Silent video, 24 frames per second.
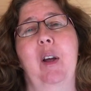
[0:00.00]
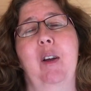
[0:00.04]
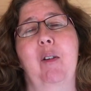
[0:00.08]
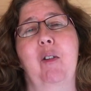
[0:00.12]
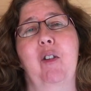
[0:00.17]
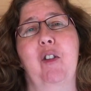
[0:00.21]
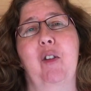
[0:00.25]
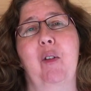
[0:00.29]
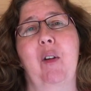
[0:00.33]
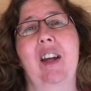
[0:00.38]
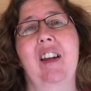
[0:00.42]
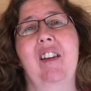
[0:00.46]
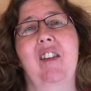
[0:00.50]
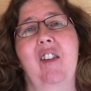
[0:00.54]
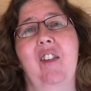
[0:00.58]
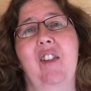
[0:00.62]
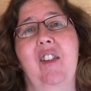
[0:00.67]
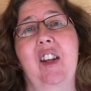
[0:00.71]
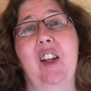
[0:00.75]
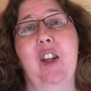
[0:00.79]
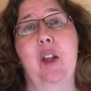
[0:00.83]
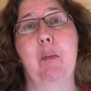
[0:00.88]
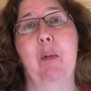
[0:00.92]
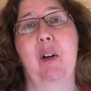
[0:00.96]
It was great to
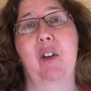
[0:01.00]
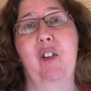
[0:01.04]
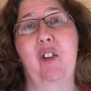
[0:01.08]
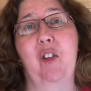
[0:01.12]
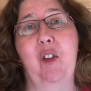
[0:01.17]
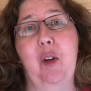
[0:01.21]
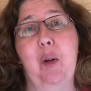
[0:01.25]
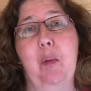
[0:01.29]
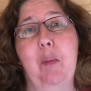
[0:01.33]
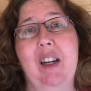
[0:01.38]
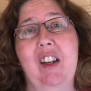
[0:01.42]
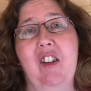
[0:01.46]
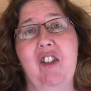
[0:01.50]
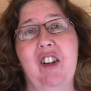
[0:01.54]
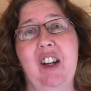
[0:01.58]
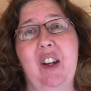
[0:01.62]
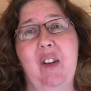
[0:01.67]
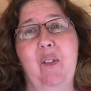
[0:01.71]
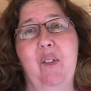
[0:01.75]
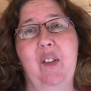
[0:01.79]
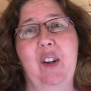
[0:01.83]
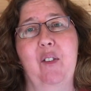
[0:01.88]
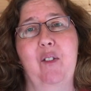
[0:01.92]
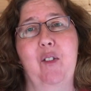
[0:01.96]
see them on Zoom each
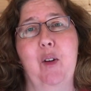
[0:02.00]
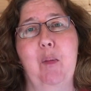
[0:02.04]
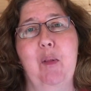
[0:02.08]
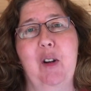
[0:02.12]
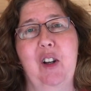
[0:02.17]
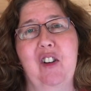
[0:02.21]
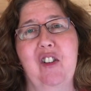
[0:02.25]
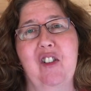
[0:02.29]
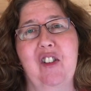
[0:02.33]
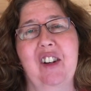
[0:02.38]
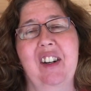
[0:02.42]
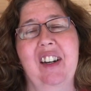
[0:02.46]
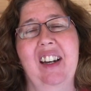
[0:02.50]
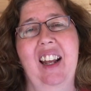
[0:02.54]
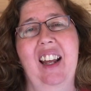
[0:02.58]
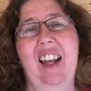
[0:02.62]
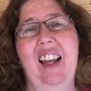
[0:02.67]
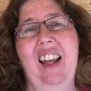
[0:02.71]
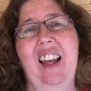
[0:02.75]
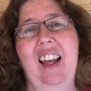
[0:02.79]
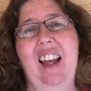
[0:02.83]
evening from London.